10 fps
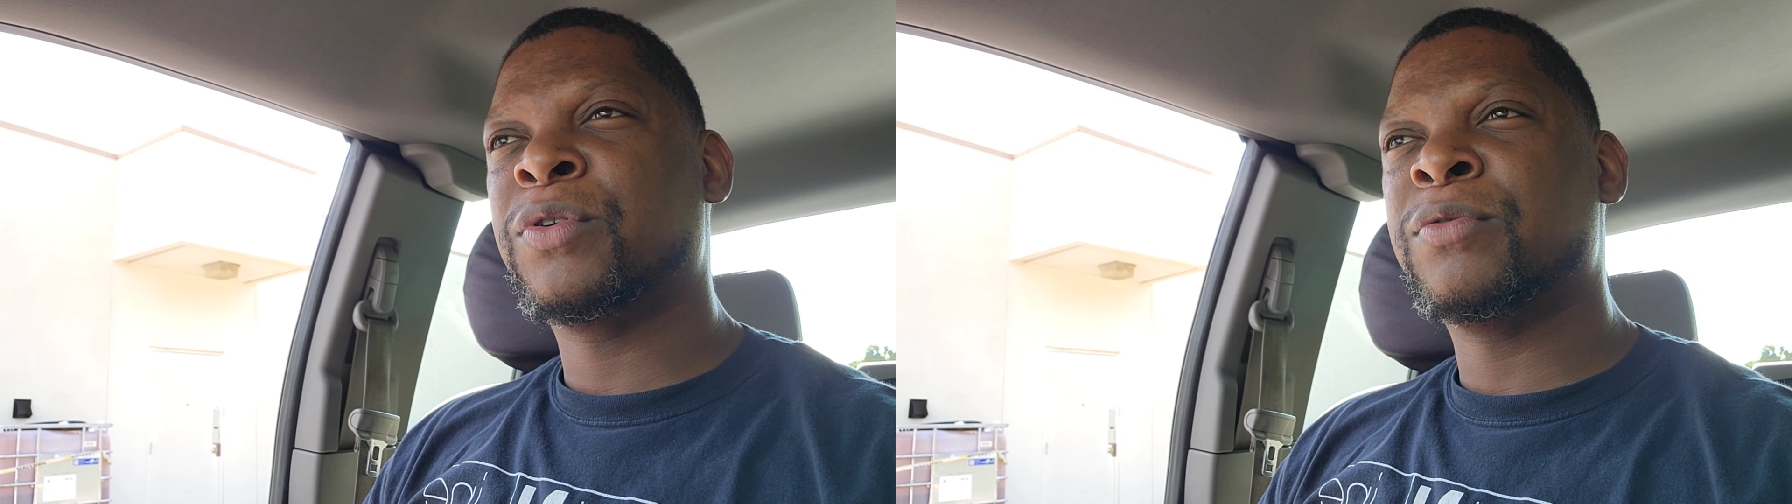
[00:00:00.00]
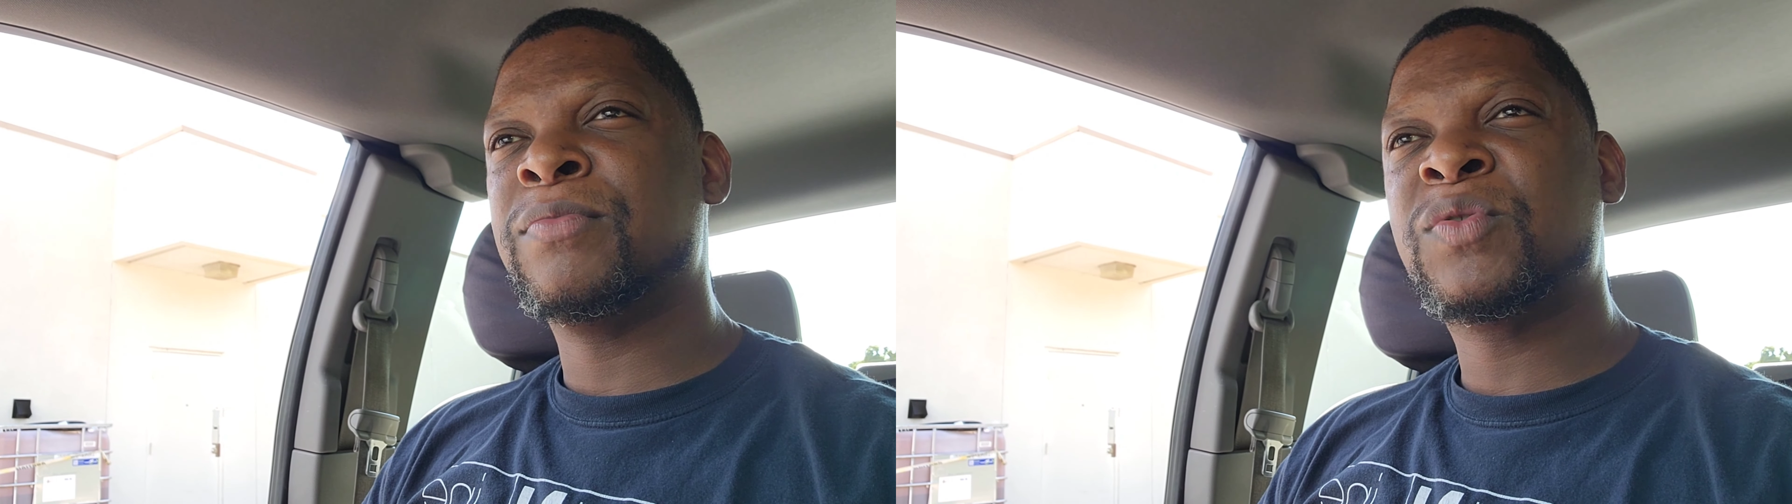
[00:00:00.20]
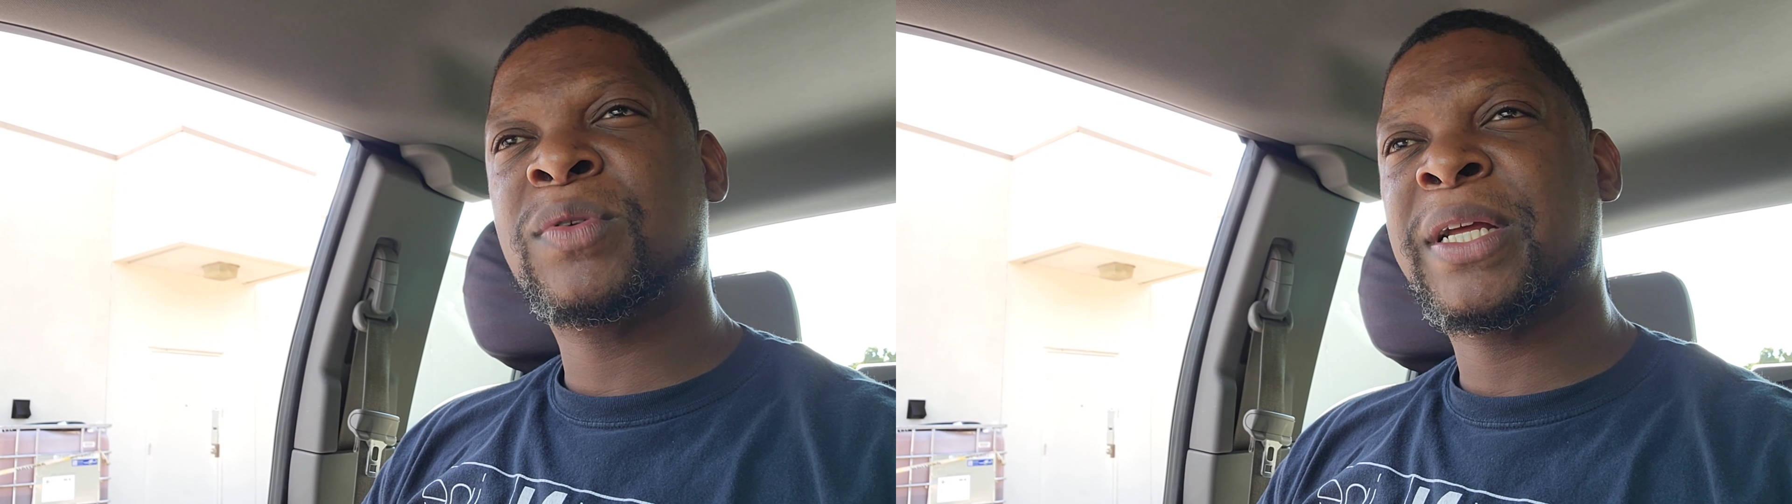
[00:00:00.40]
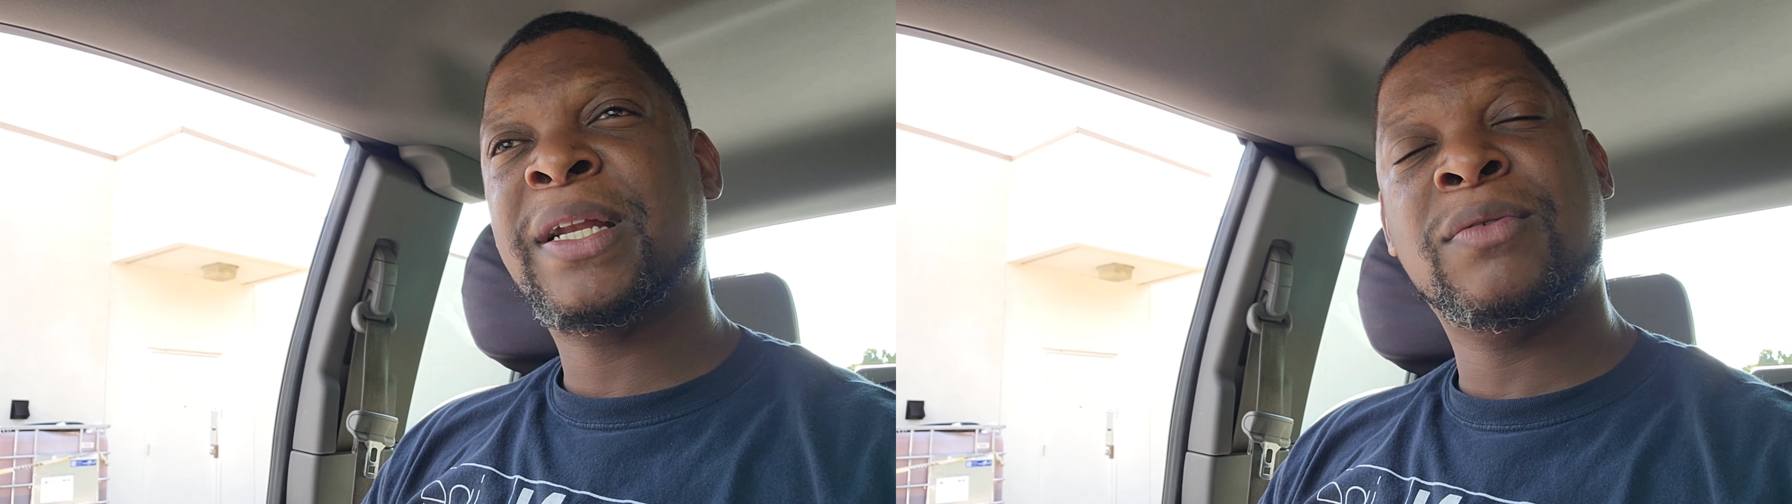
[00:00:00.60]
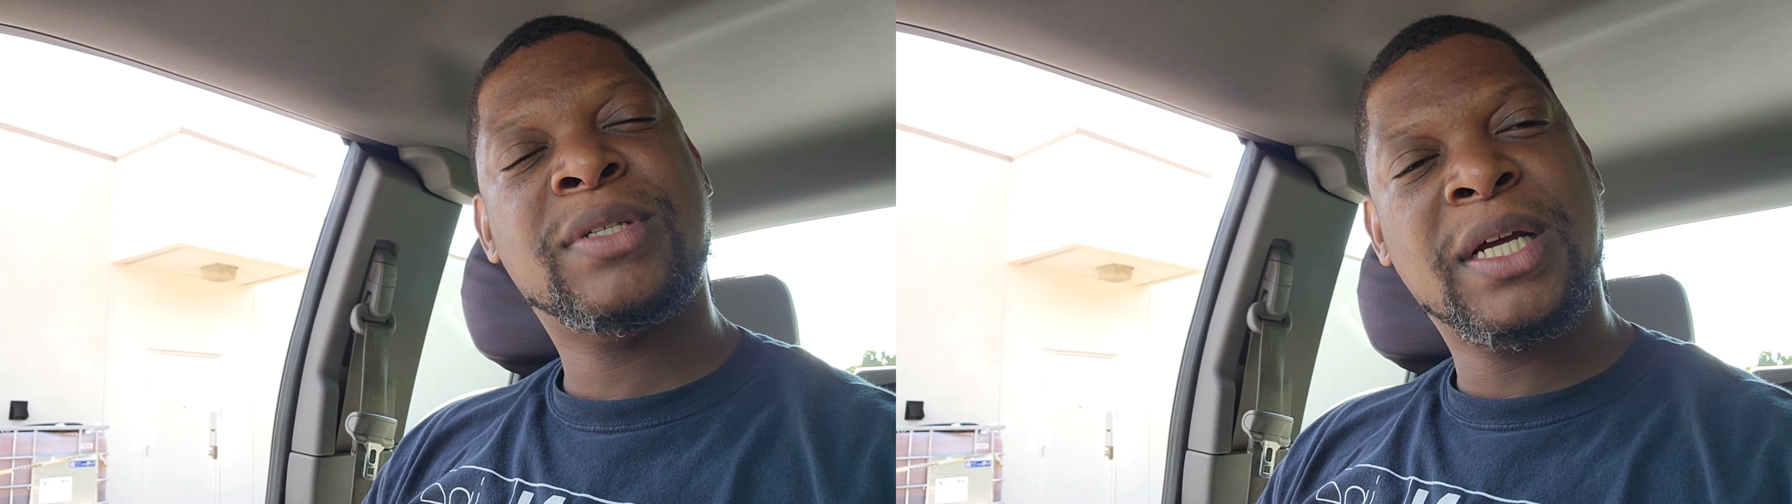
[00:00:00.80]
rooms where they
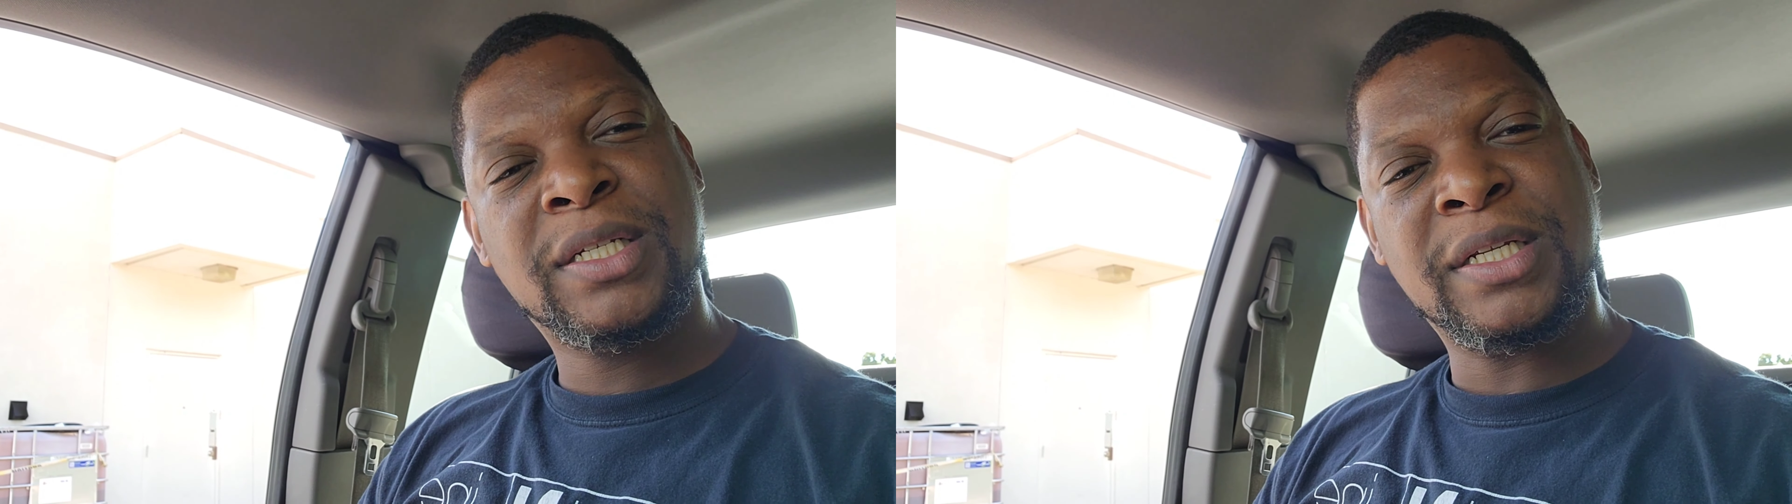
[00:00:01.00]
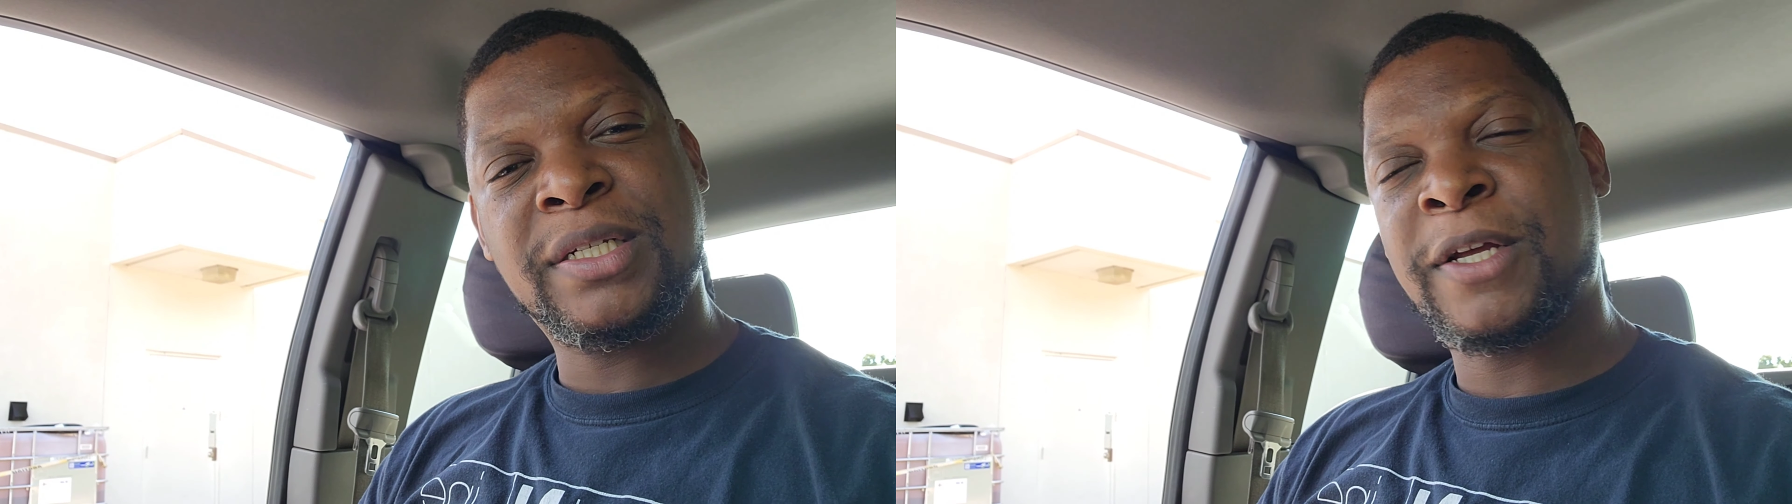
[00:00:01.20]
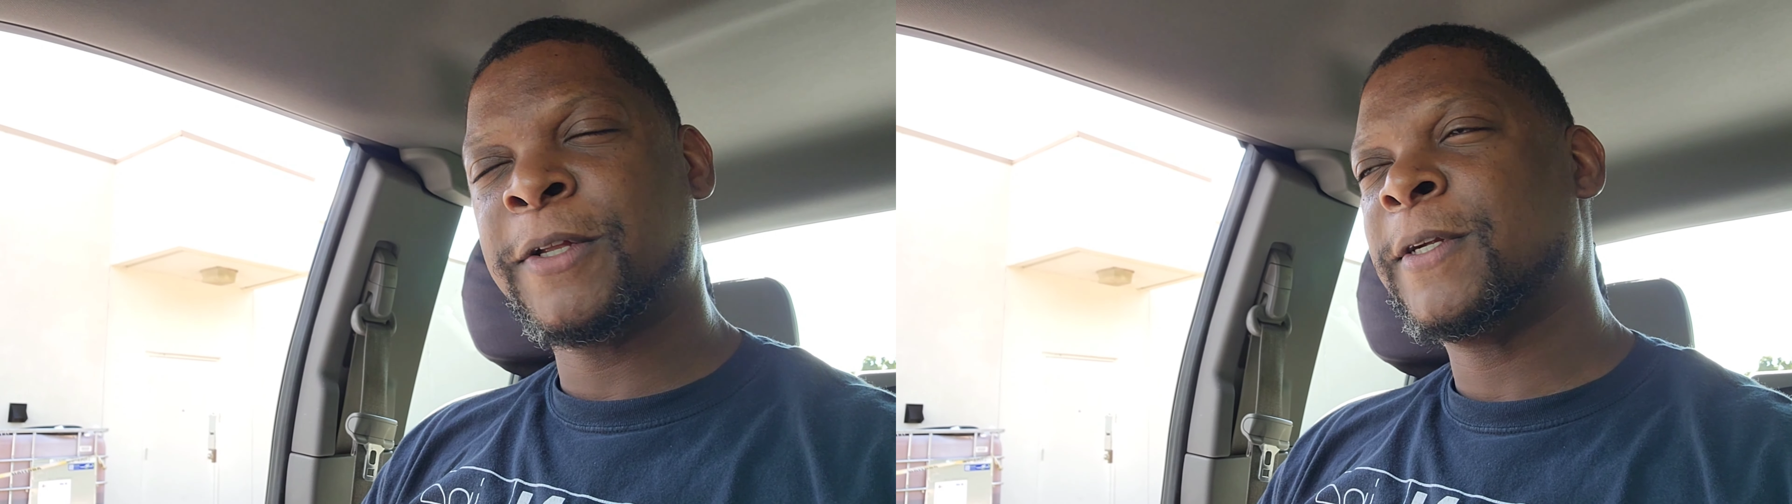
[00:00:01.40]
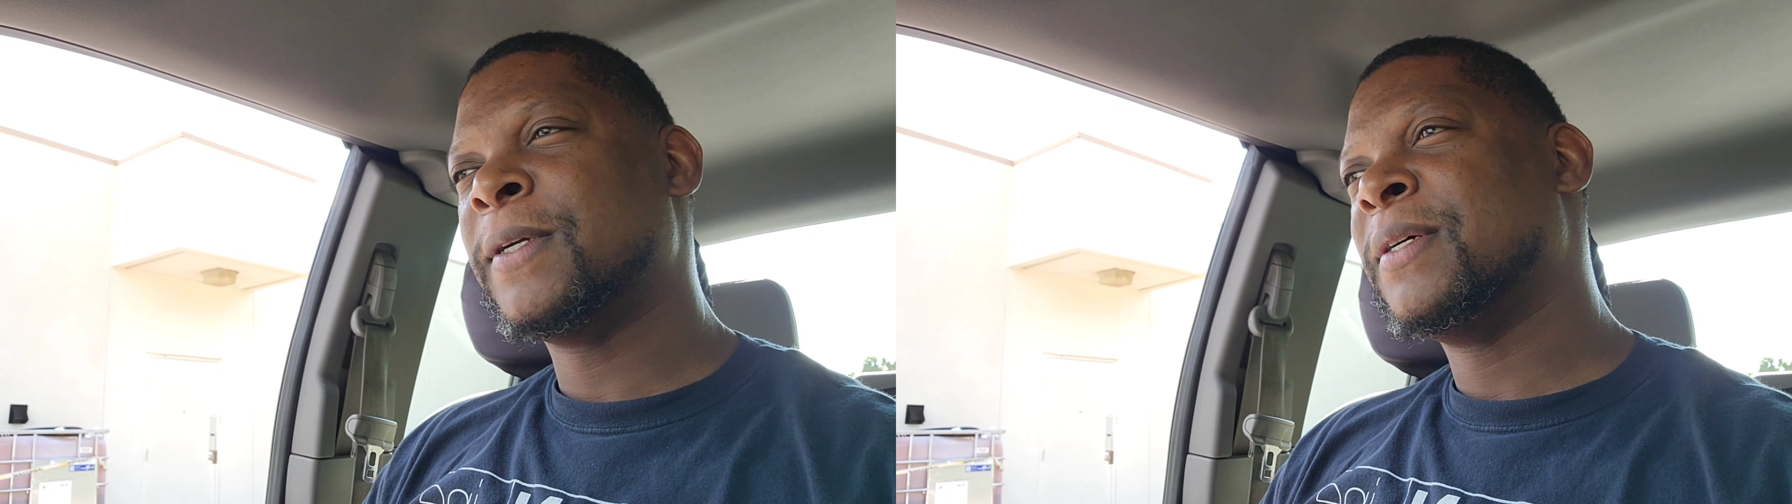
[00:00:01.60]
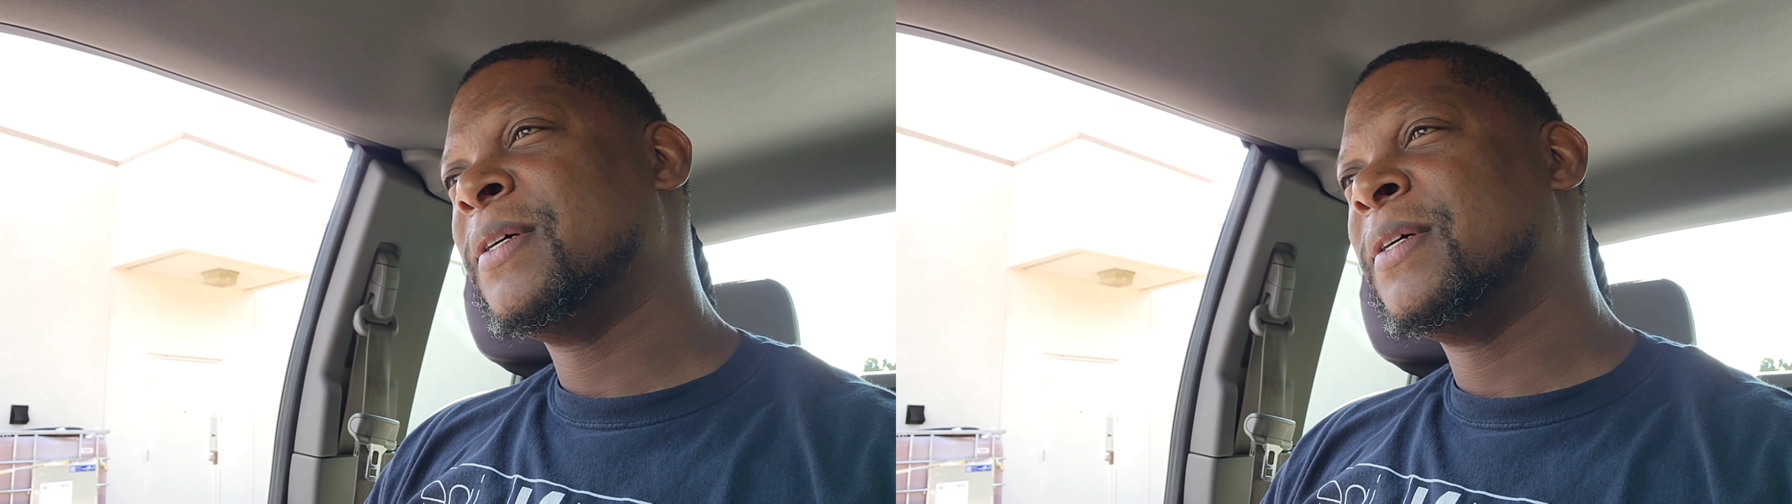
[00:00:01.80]
don't touch each other.